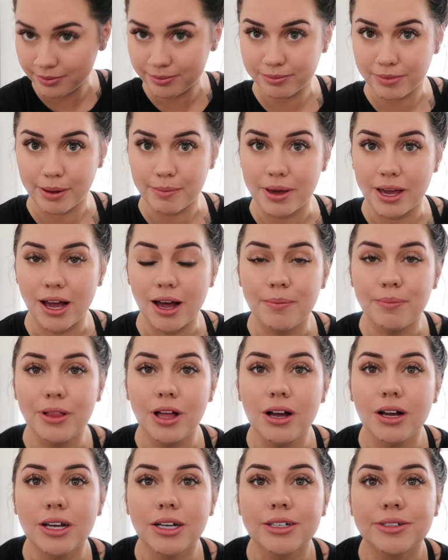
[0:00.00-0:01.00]
my makeup
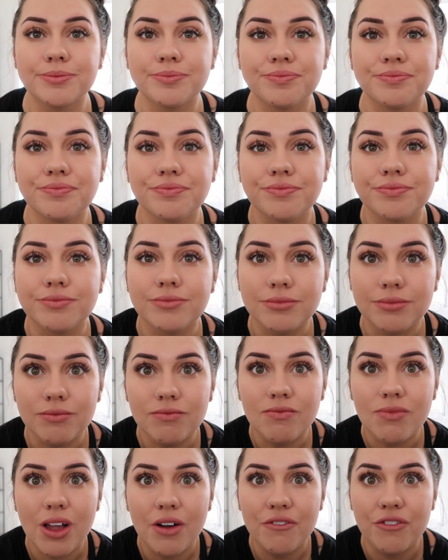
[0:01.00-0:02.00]
look
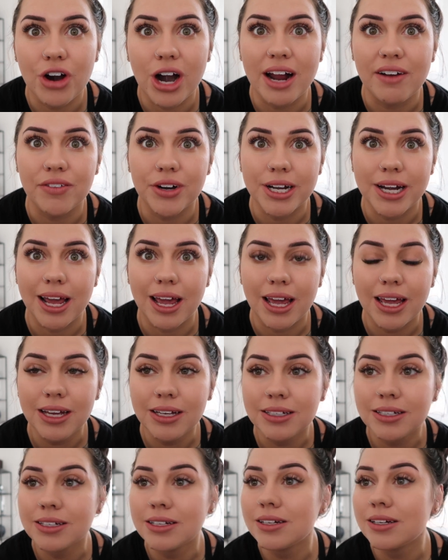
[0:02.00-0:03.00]
for every day,
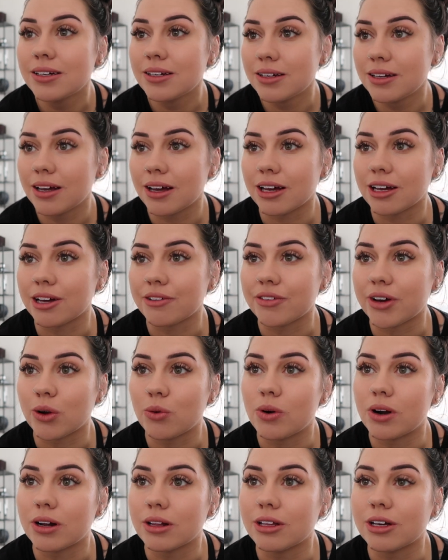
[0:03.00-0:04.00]
if I
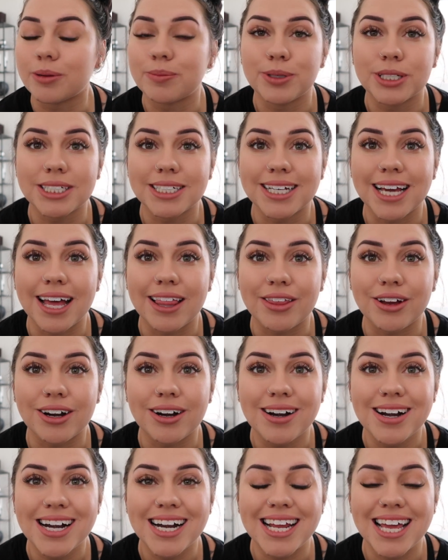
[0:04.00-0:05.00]
want to look put
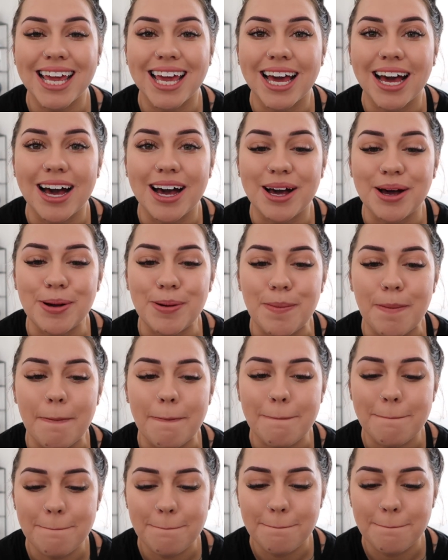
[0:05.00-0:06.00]
together,
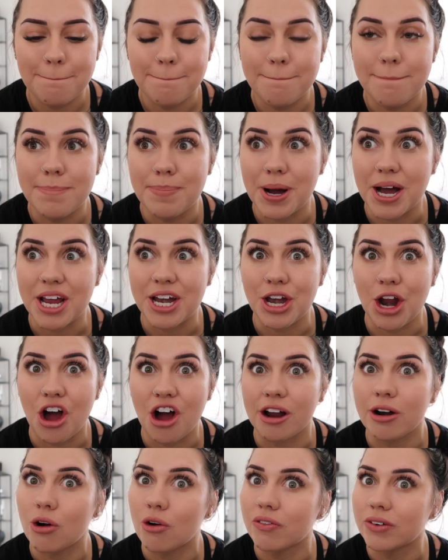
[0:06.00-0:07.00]
but
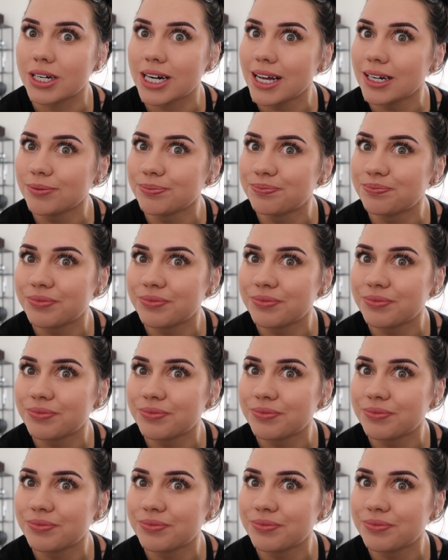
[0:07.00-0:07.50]
not overdone.